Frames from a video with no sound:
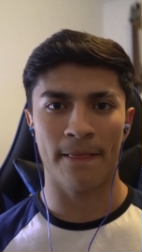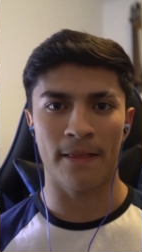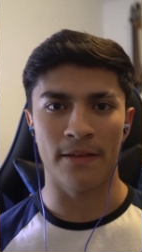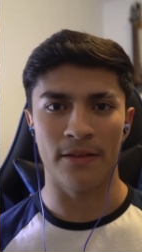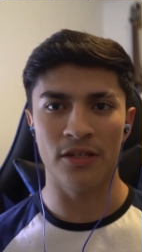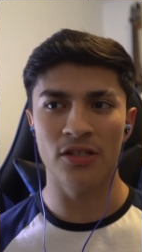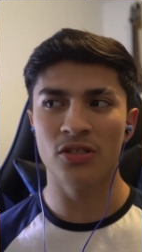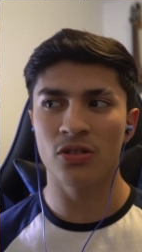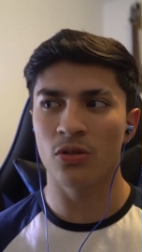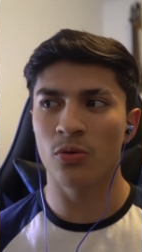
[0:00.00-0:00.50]

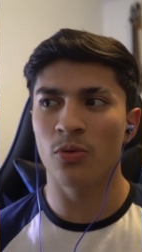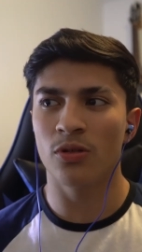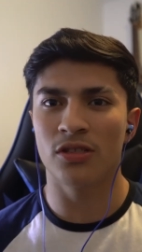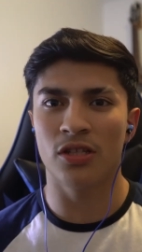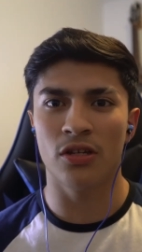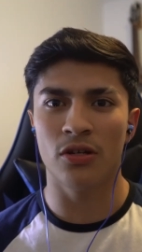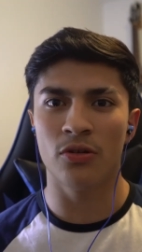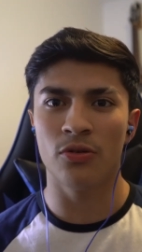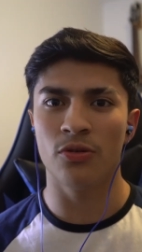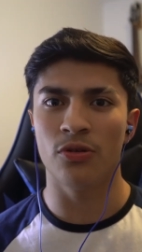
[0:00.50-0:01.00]
These are the ones that
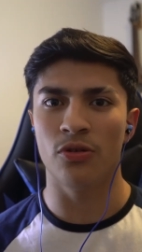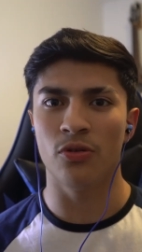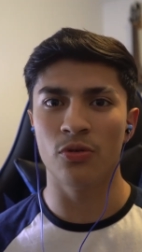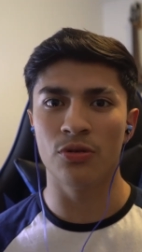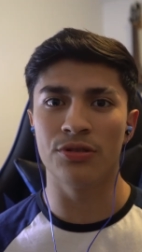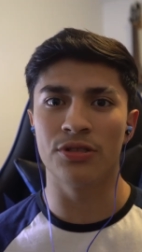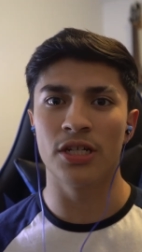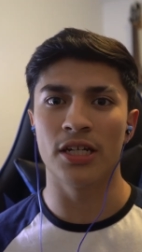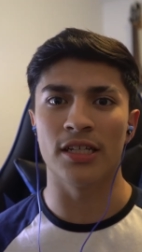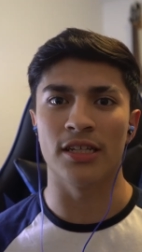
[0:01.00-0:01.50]
you you
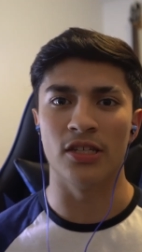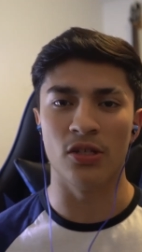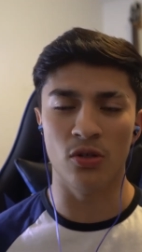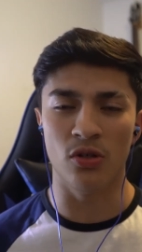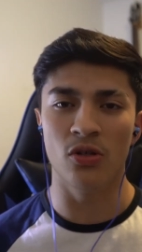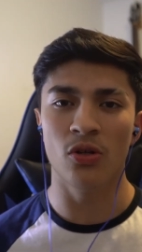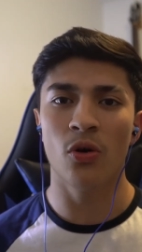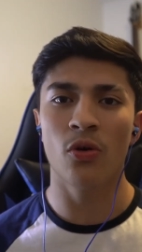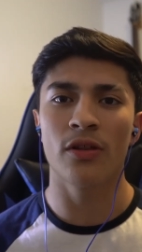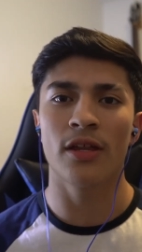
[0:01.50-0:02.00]
reject. You
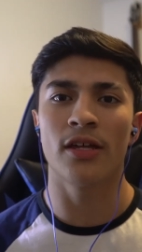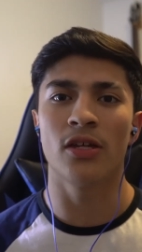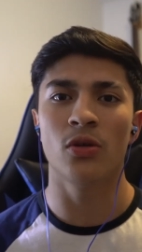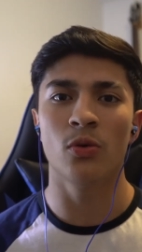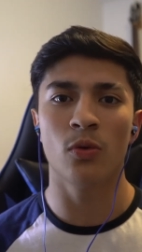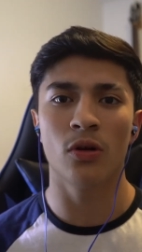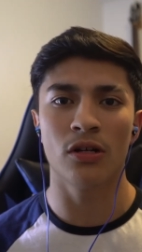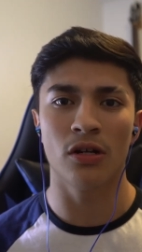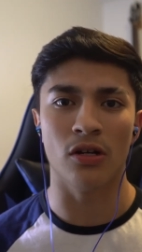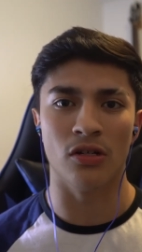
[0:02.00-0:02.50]
know that you
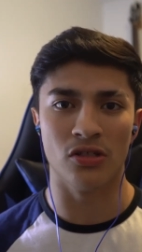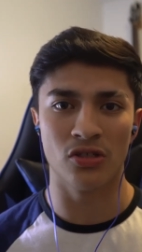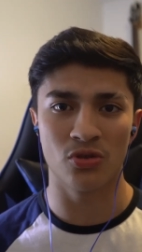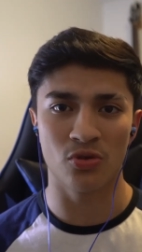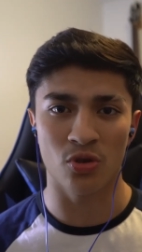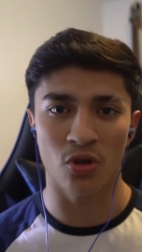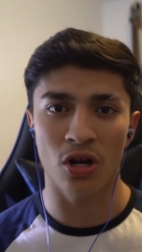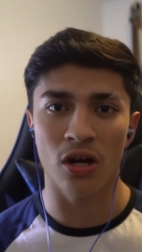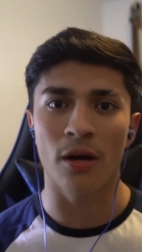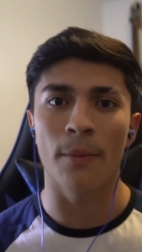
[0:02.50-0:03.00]
want a
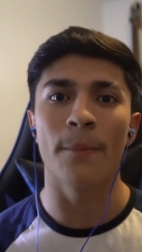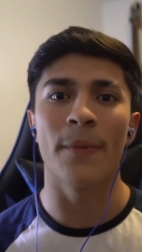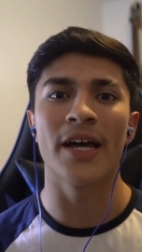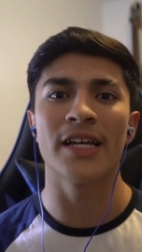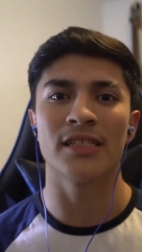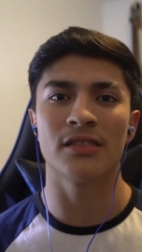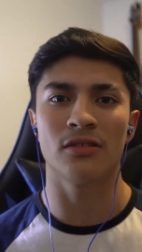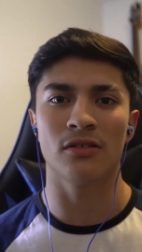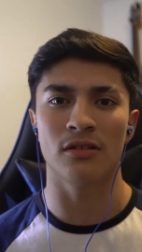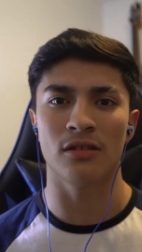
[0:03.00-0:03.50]
strong
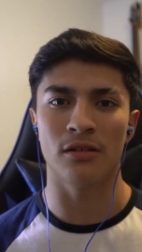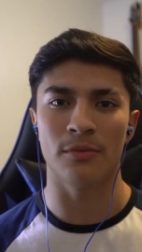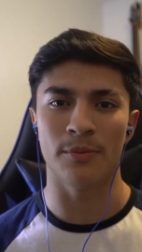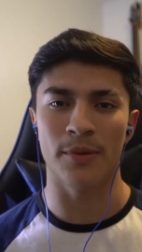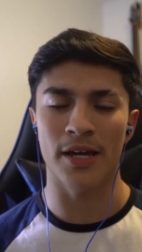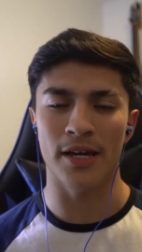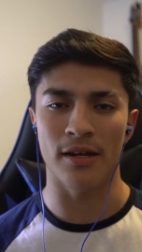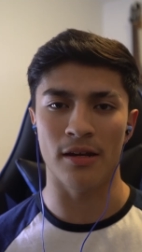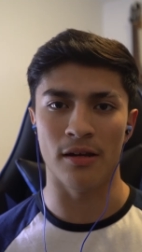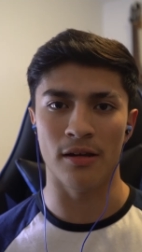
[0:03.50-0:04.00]
masculine
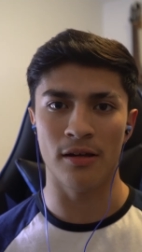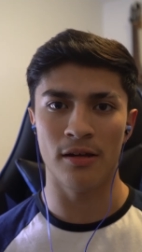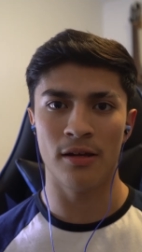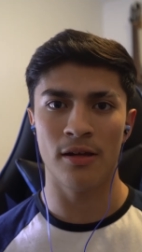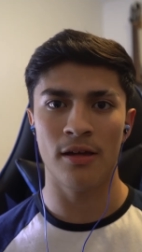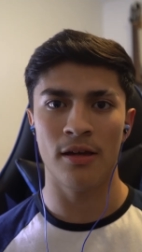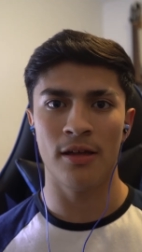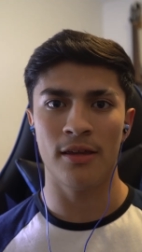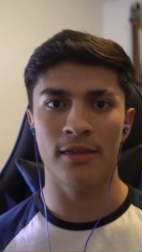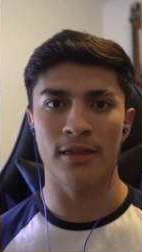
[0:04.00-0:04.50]
man
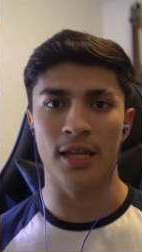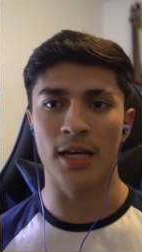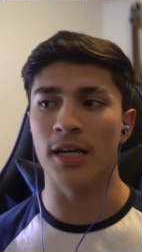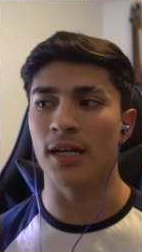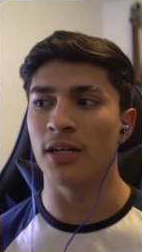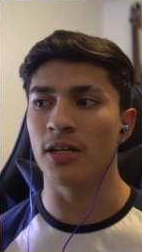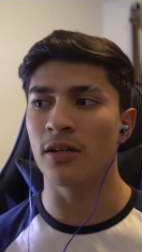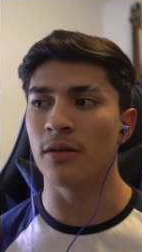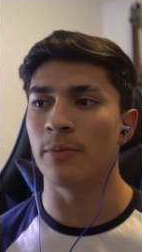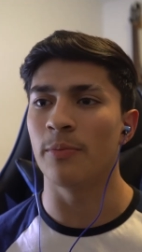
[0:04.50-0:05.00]

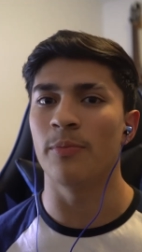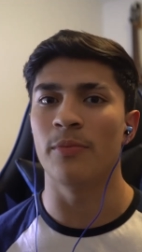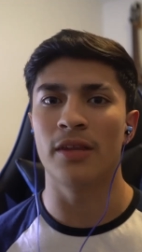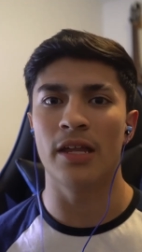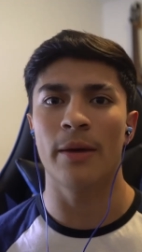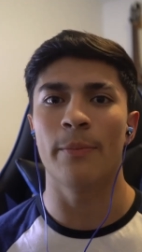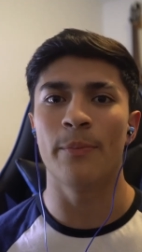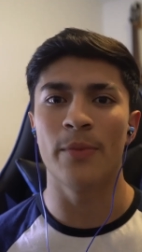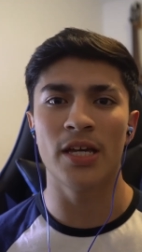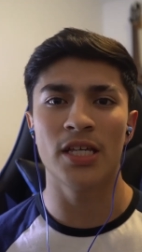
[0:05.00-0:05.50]
that could
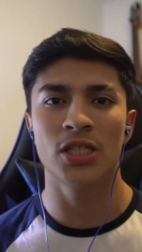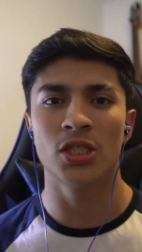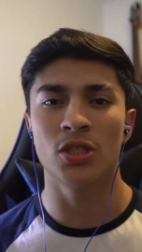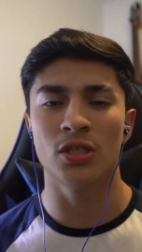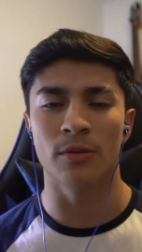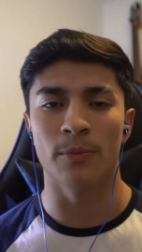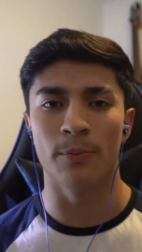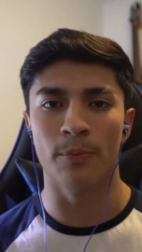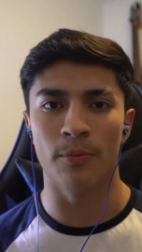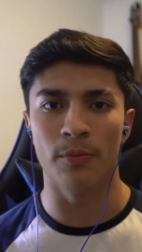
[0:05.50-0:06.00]
that makes
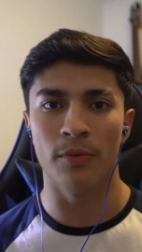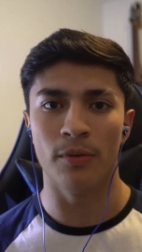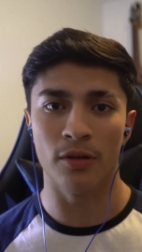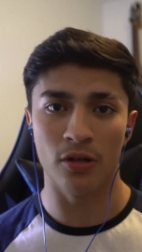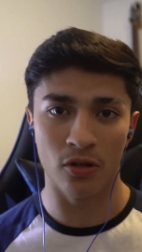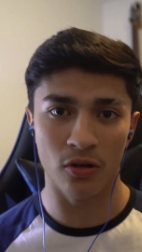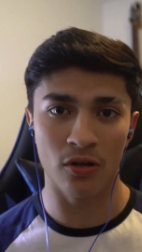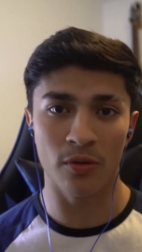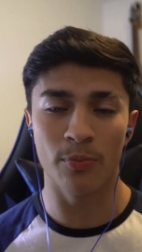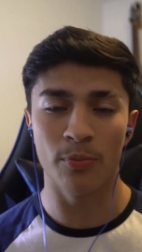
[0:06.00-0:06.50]

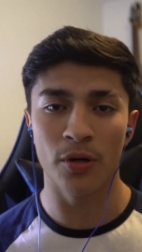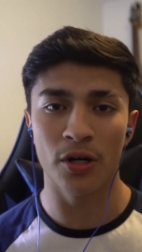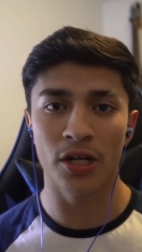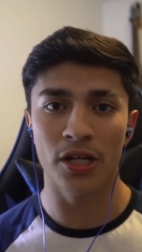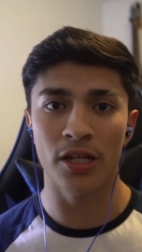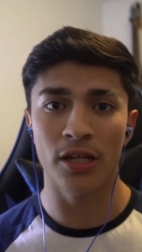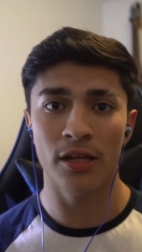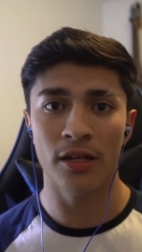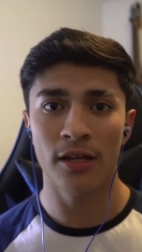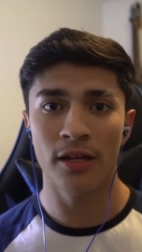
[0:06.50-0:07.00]
good
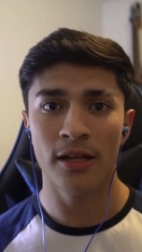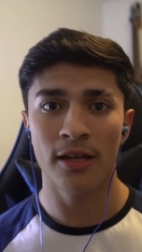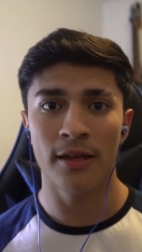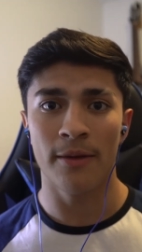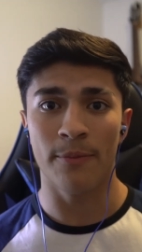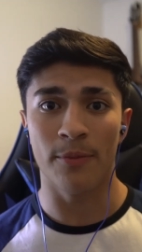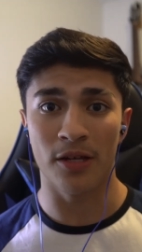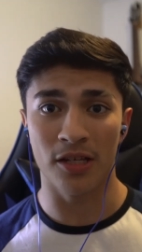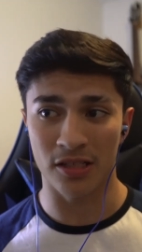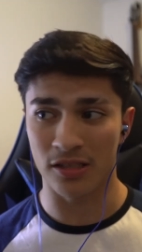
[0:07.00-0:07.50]
money
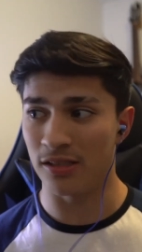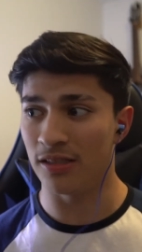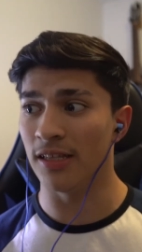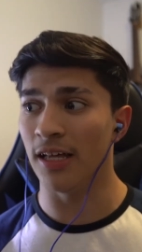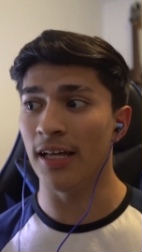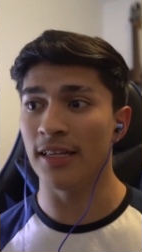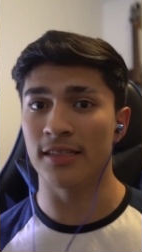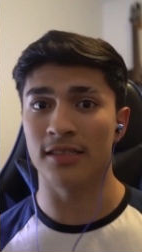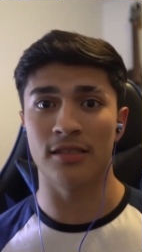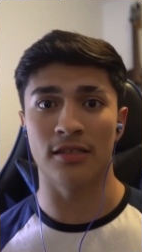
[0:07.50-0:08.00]
because
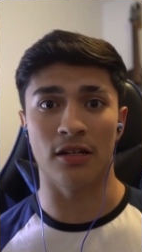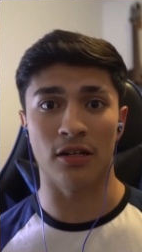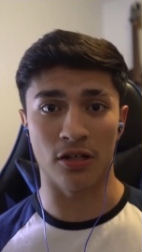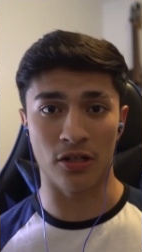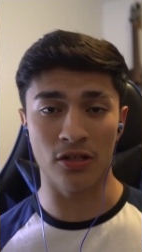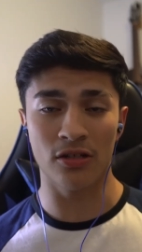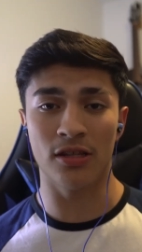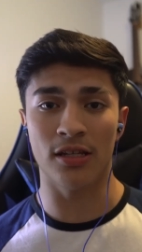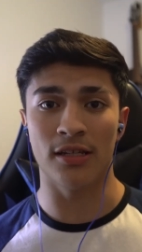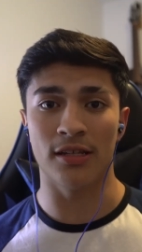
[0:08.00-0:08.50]
that's a
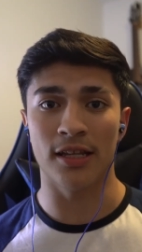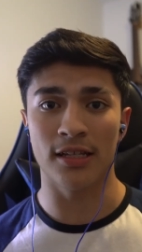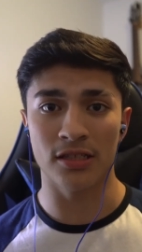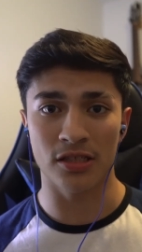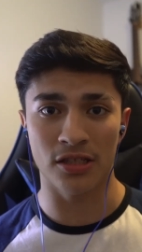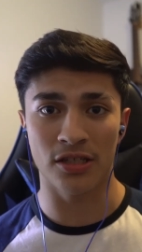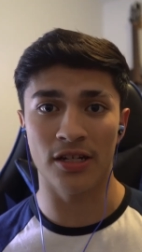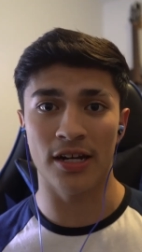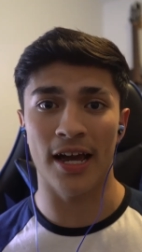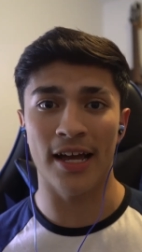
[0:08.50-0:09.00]
good thing. That's
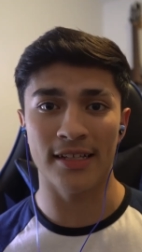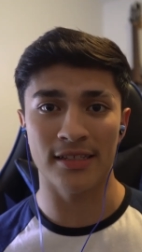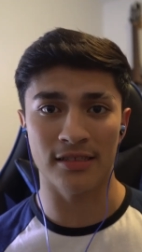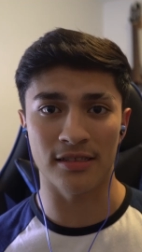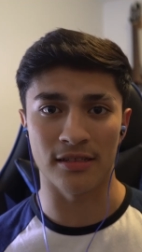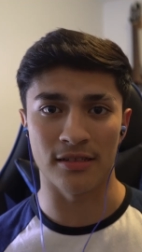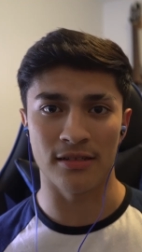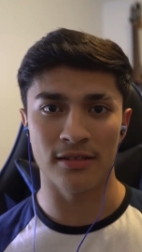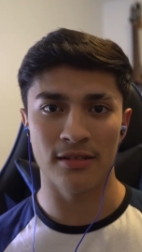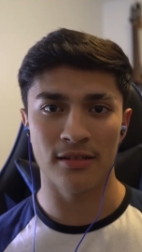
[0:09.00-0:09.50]
a good
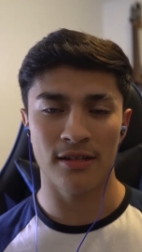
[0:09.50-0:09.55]
asset